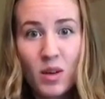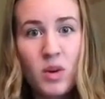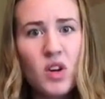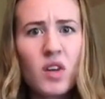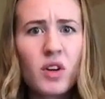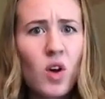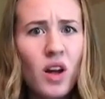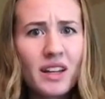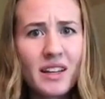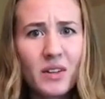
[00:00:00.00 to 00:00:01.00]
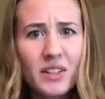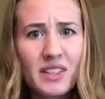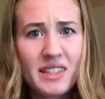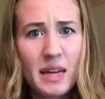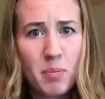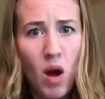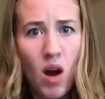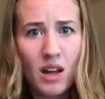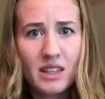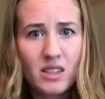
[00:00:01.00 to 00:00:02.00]
When you have a chronic illness like
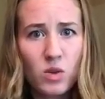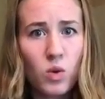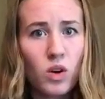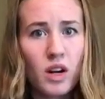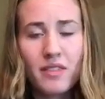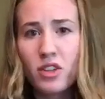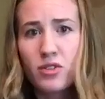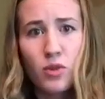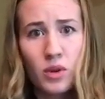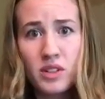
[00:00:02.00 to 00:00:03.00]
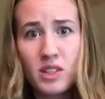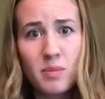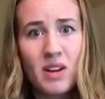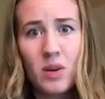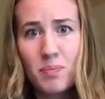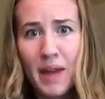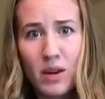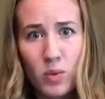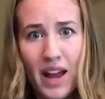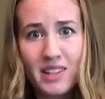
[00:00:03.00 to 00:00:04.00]
POTS, or if you're forced to be on
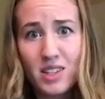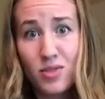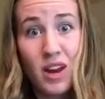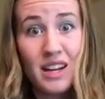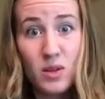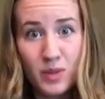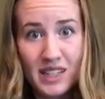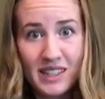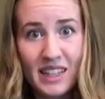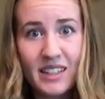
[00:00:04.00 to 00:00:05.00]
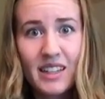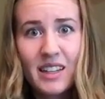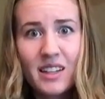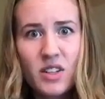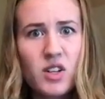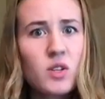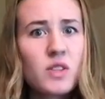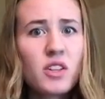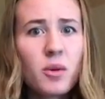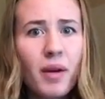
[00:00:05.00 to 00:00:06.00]
bed rest for any reason, you're
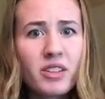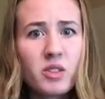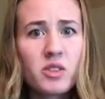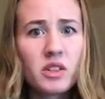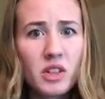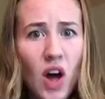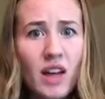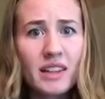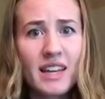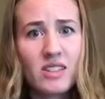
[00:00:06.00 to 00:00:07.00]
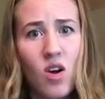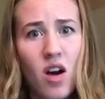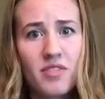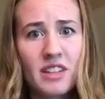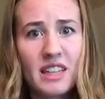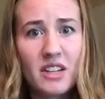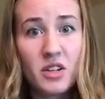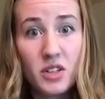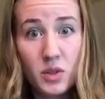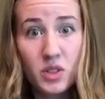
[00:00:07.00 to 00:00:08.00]
using your muscles a lot less often than
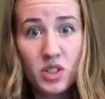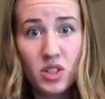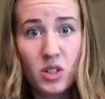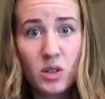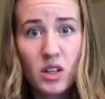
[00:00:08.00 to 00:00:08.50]
you're used to.